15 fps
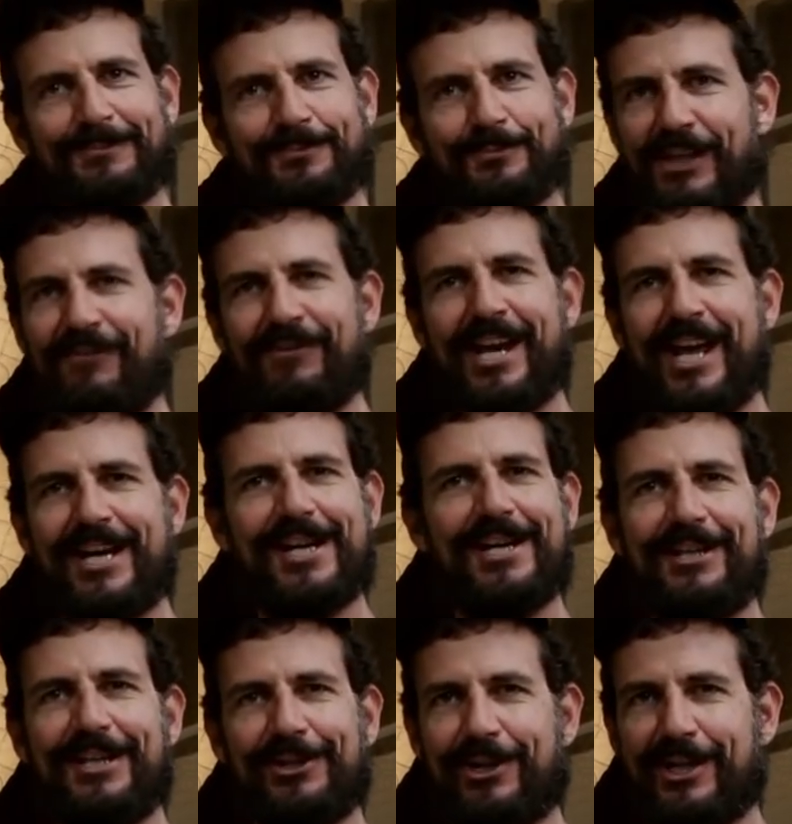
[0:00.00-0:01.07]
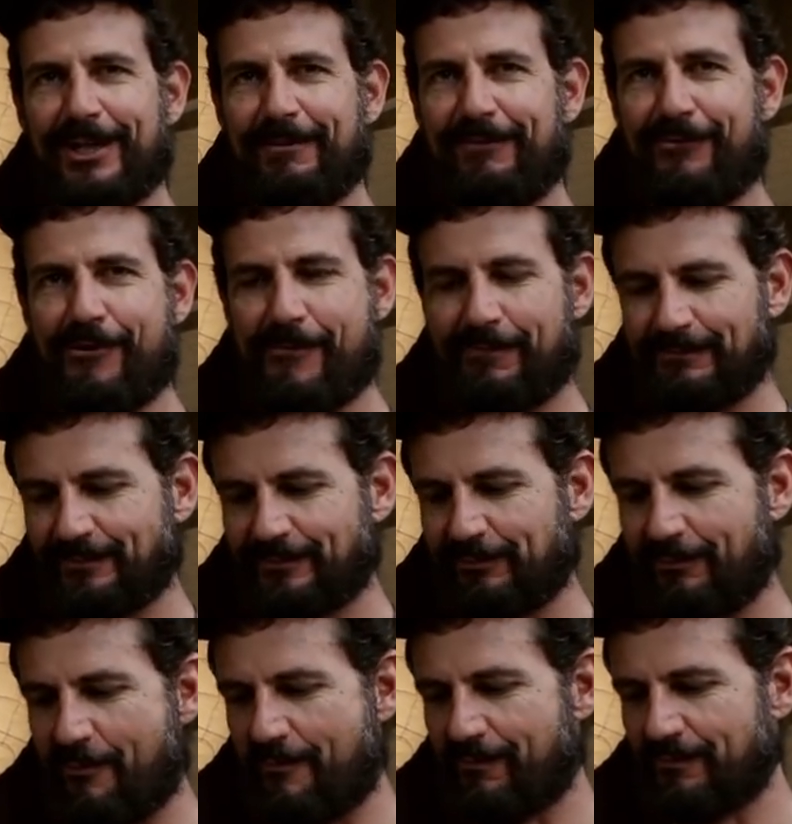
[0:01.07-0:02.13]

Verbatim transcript: I haven't had anything like it before. No.